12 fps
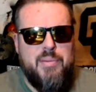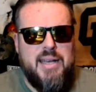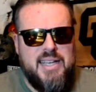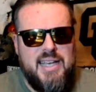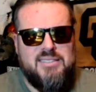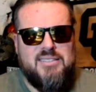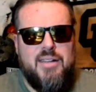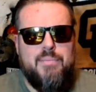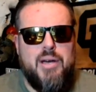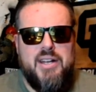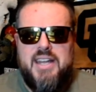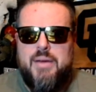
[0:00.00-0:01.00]
my guest on
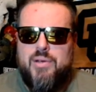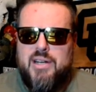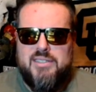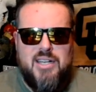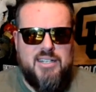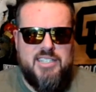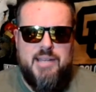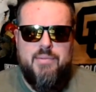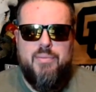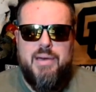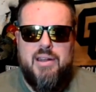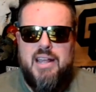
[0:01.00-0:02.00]
Monday. We're going to talk to
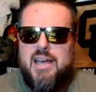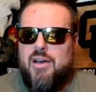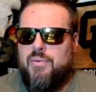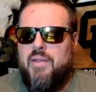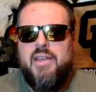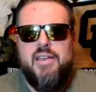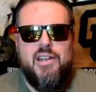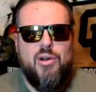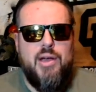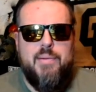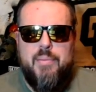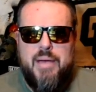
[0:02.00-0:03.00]
him about how,
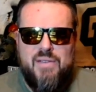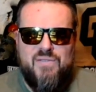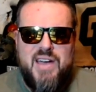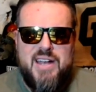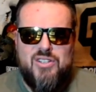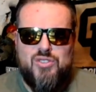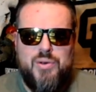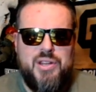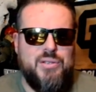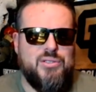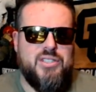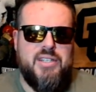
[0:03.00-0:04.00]
MMA fighters would
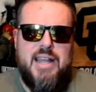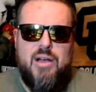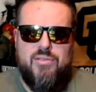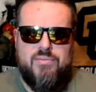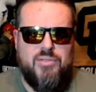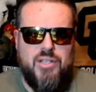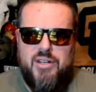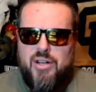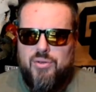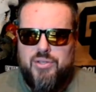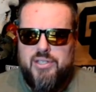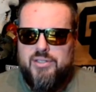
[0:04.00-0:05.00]
use it, how,
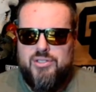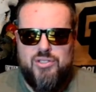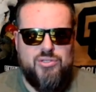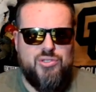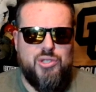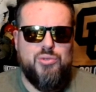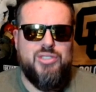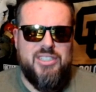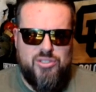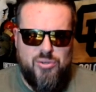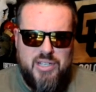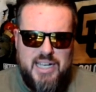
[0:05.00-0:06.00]
the
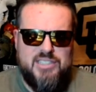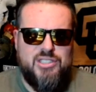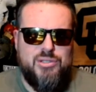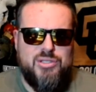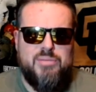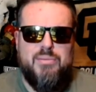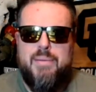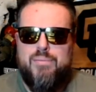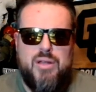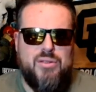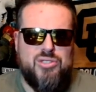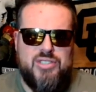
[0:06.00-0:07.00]
jiu-jitsu guys use it. My
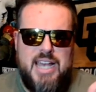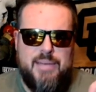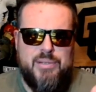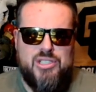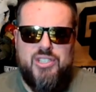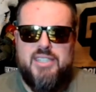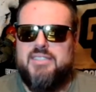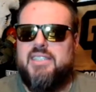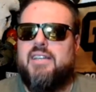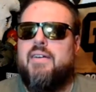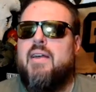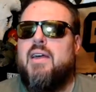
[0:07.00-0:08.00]
brother, Zach
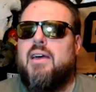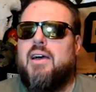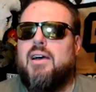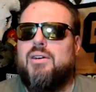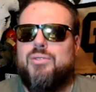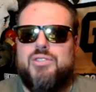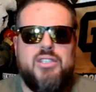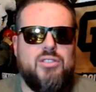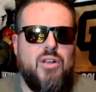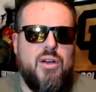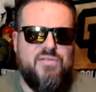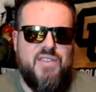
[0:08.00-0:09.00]
McChesney, who's
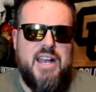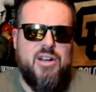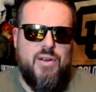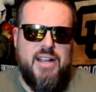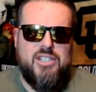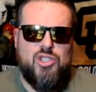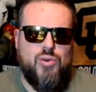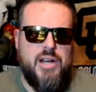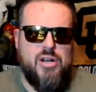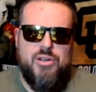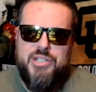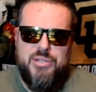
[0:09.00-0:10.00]
a fighter and
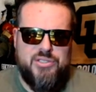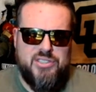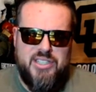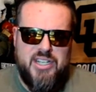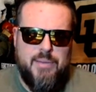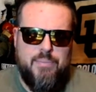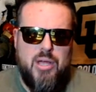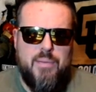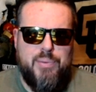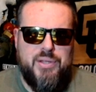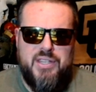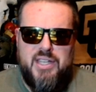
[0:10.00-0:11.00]
trainer, uses it up
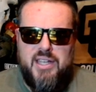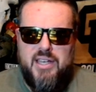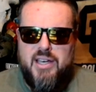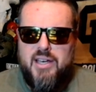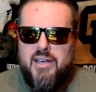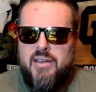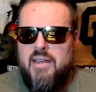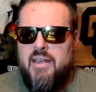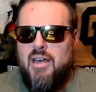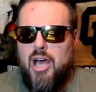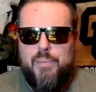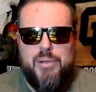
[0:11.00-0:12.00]

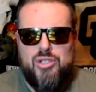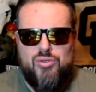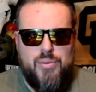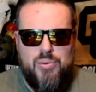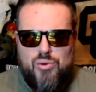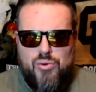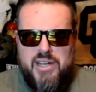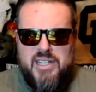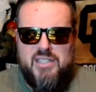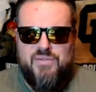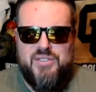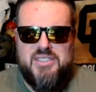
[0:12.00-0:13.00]
at Turtle Creek
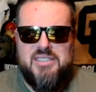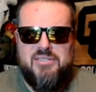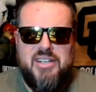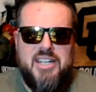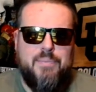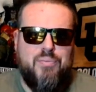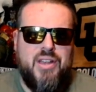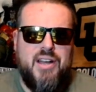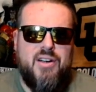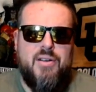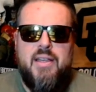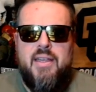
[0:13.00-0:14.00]
in the facility up
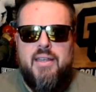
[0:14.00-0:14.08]
there